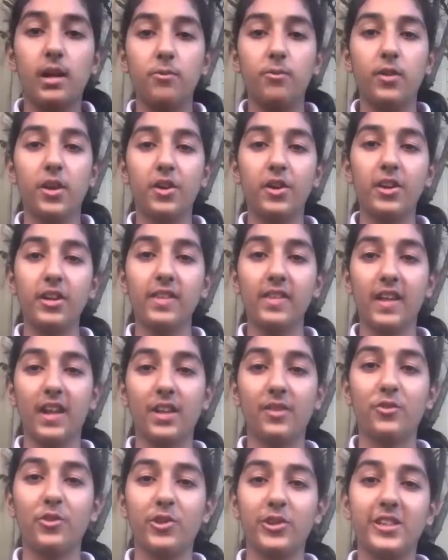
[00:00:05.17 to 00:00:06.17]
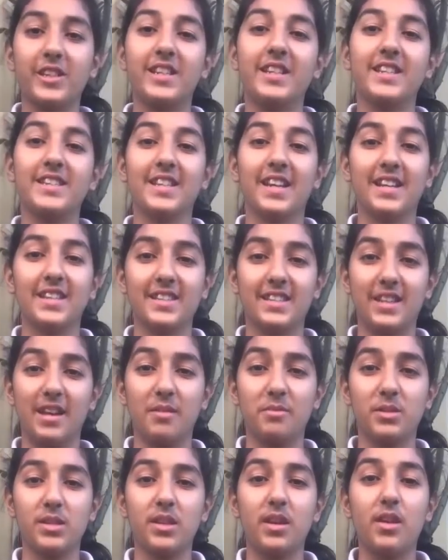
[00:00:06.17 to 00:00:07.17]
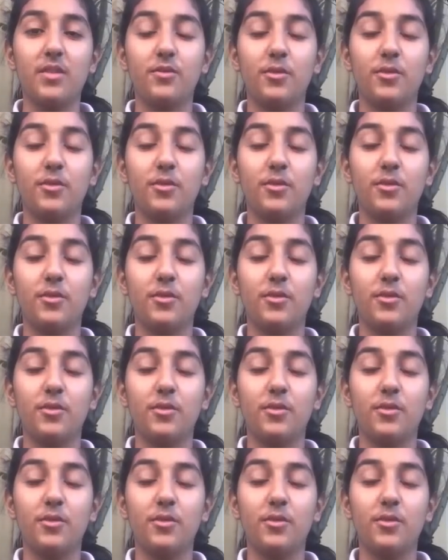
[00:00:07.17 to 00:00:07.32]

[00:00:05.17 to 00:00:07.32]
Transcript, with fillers: I am very thankful to Design Steps